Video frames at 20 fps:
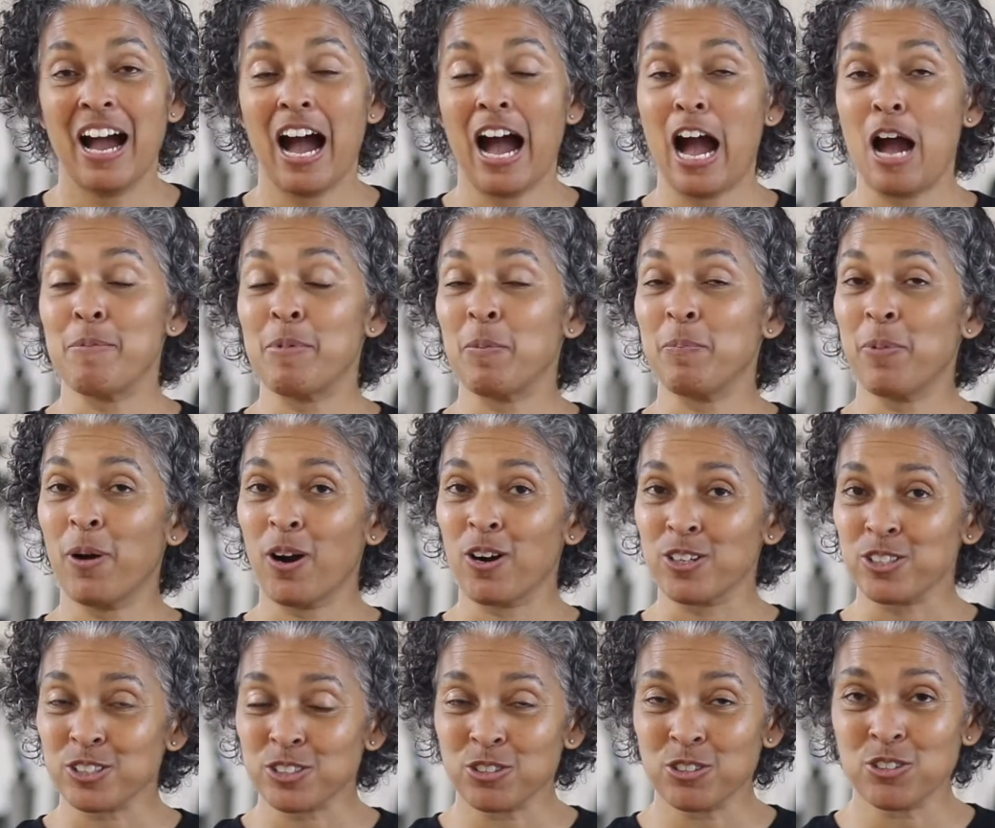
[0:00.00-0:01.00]
I'm a
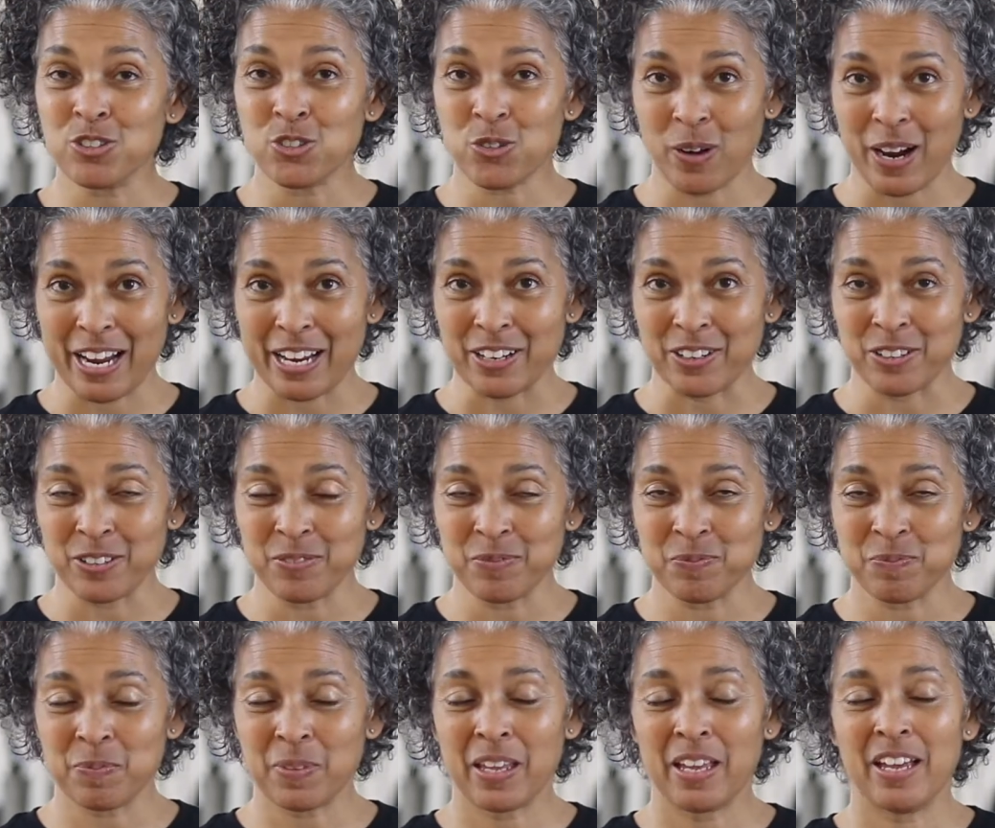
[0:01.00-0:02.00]
personal trainer,
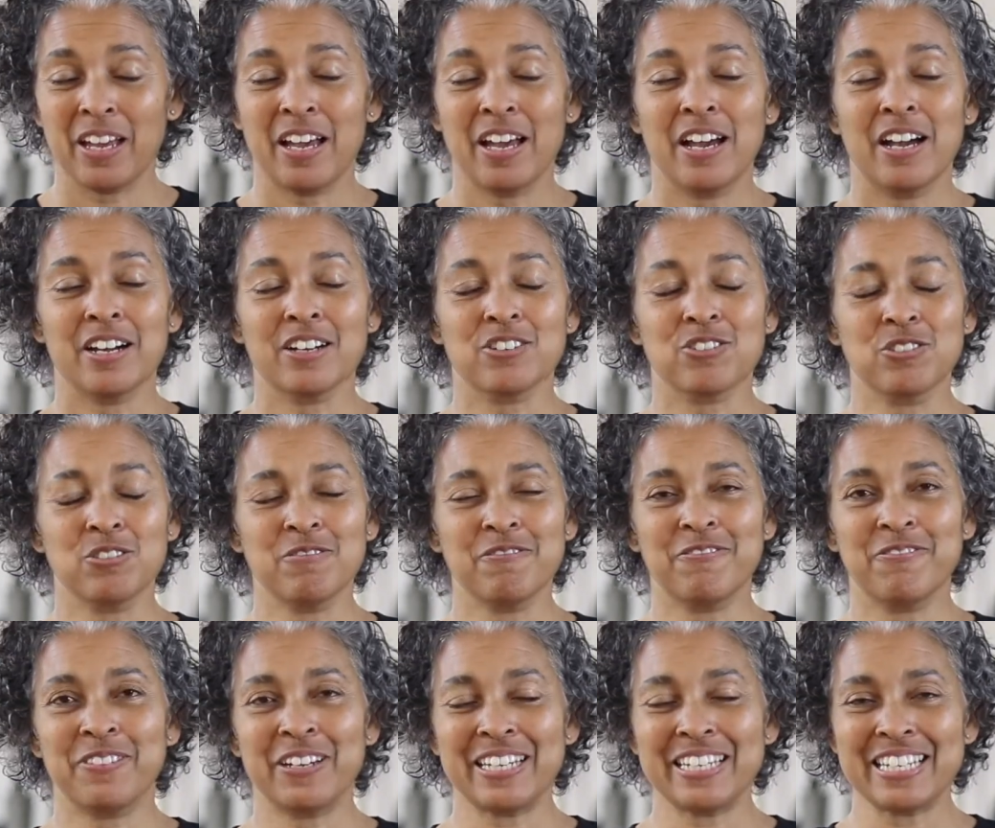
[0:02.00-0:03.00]
group
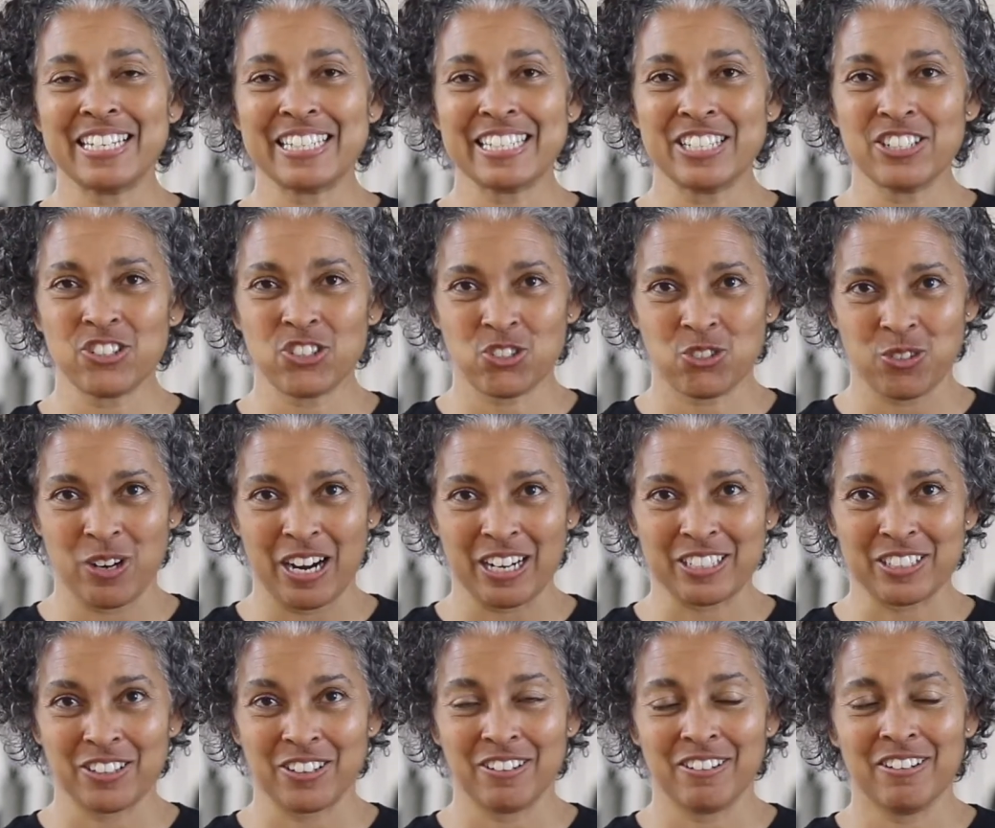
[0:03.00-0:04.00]
fitness
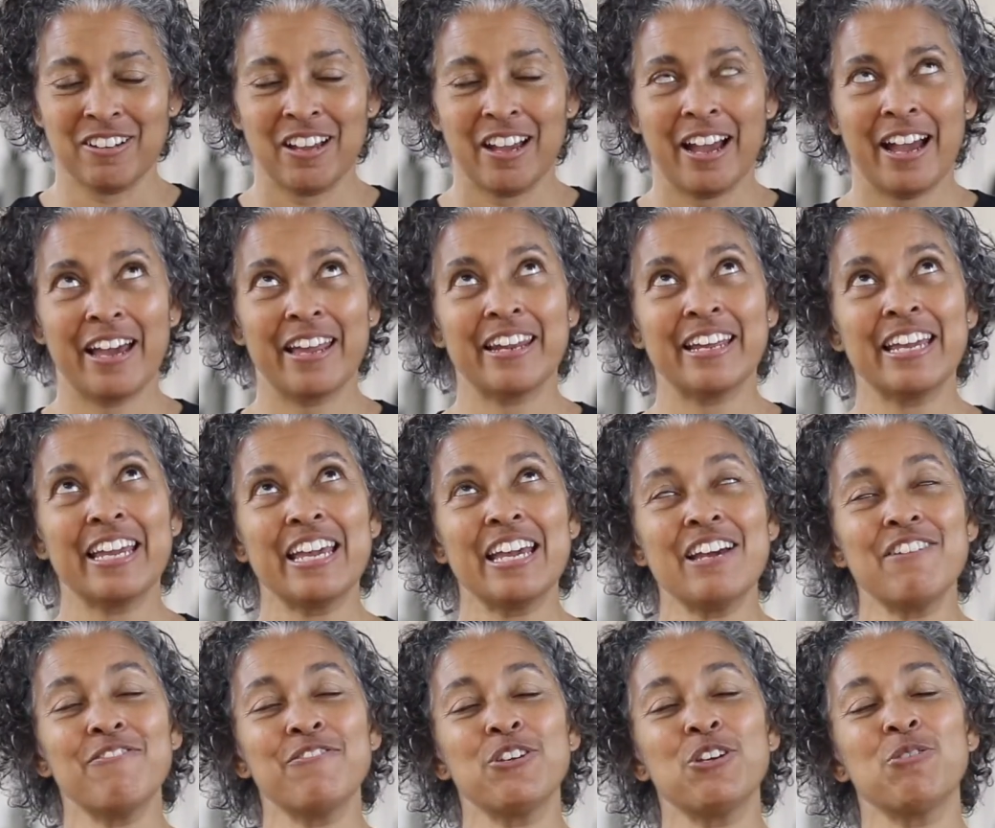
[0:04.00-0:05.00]
instructor, and
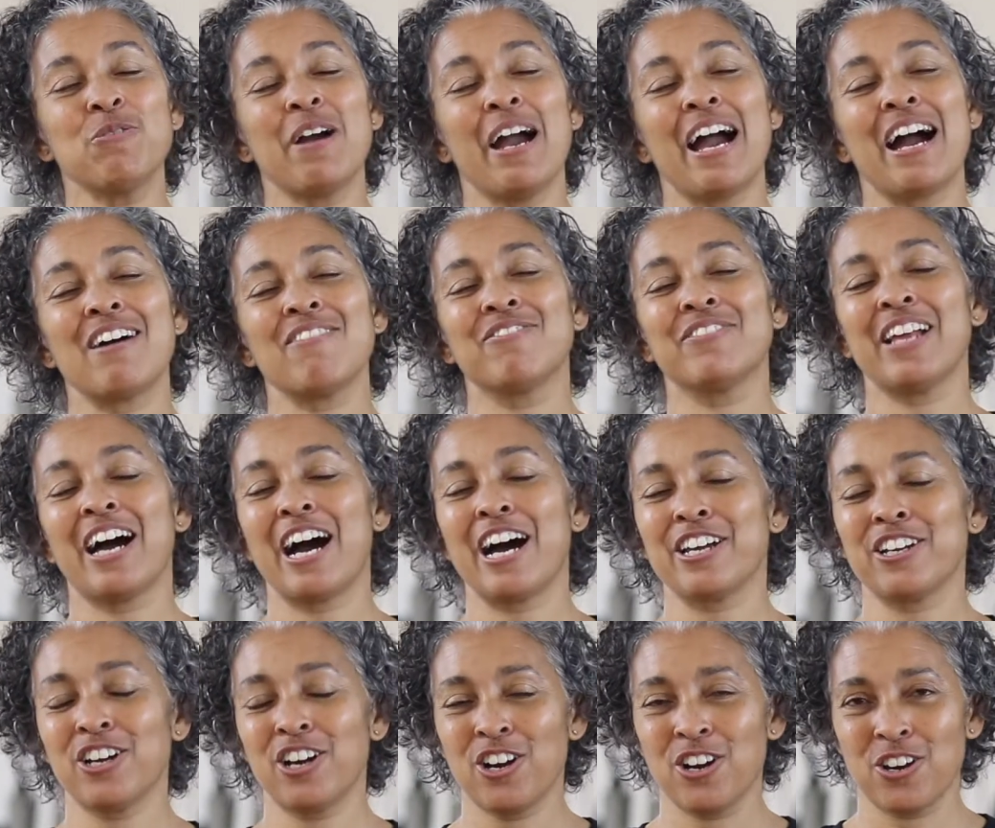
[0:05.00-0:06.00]
if you have
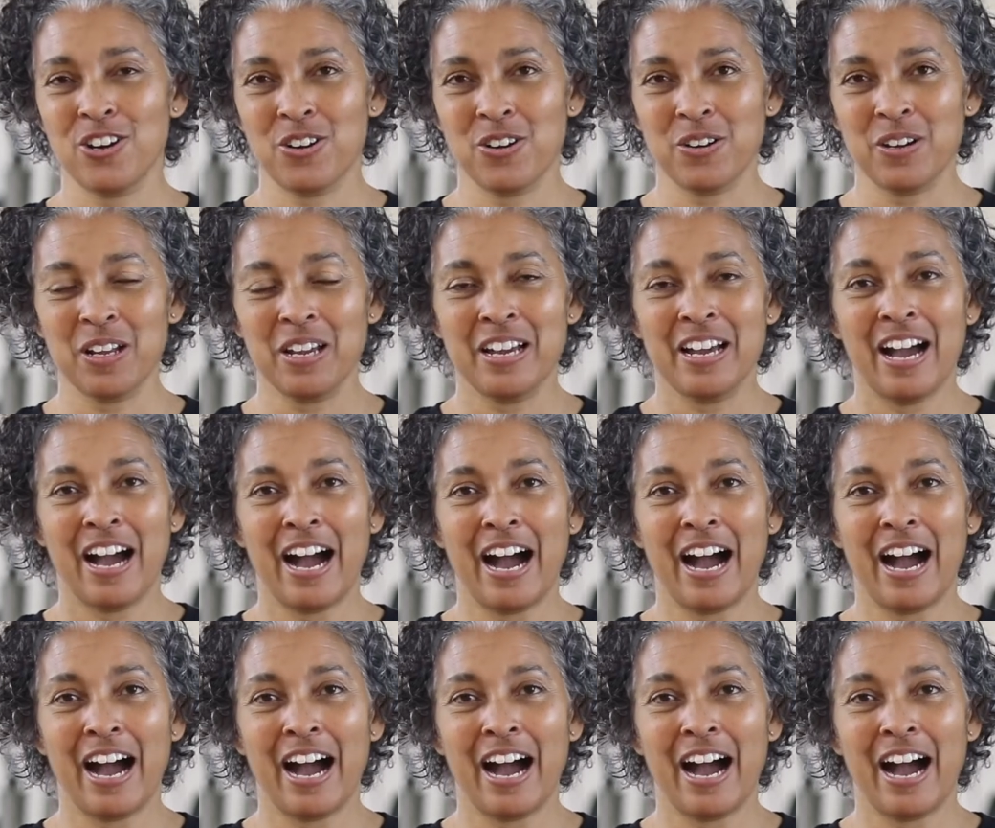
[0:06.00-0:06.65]
not heard,